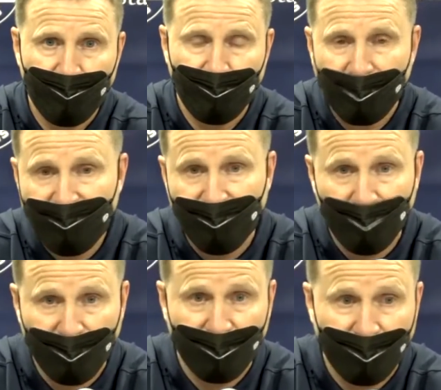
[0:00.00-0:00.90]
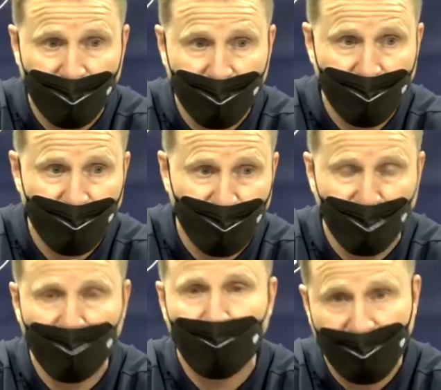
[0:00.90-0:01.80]
crazy, but
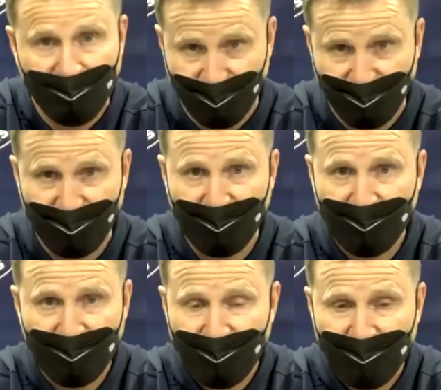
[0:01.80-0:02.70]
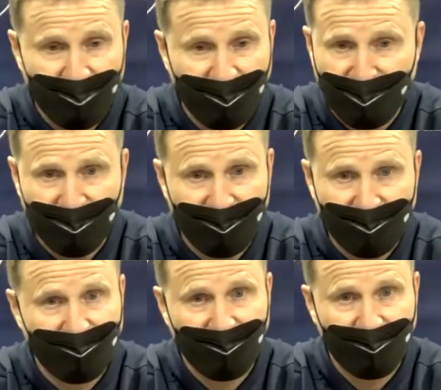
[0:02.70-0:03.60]
good crazy.
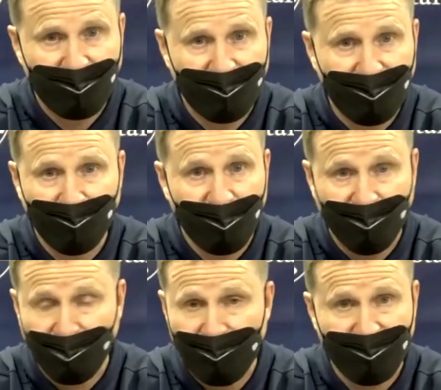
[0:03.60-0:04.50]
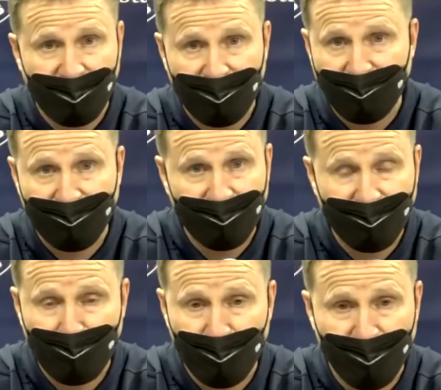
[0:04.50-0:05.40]
And when he does that,
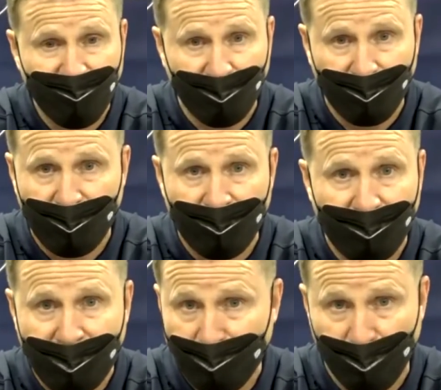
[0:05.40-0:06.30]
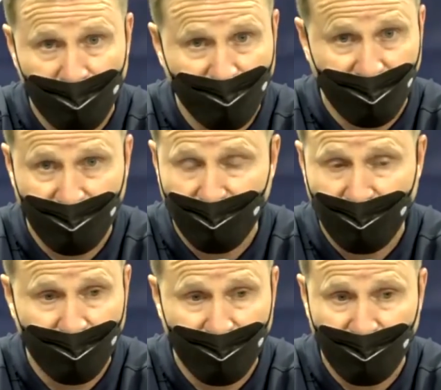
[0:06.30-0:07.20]
he puts a lot of eyeballs
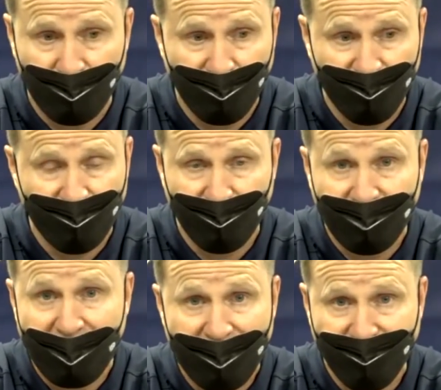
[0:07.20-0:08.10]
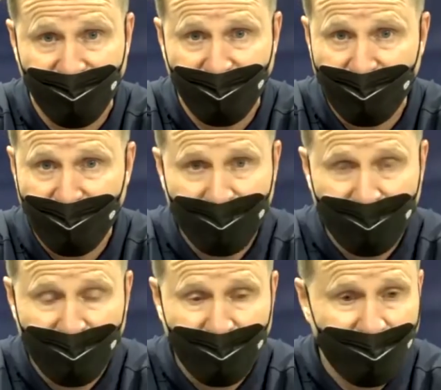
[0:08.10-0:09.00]
on his attacks.
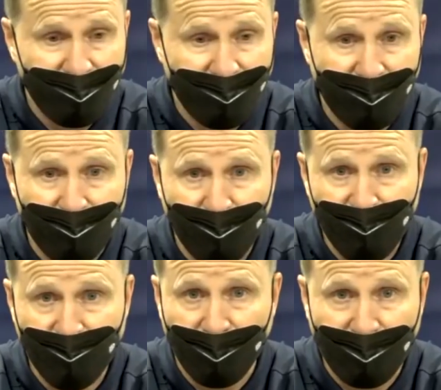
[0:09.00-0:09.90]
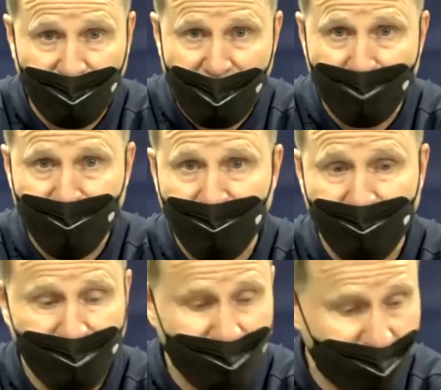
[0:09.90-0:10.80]
And when you collapse,
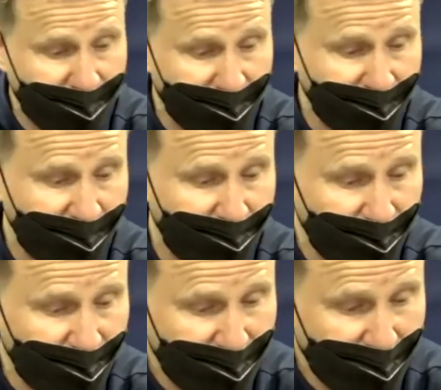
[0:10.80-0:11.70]
and I thought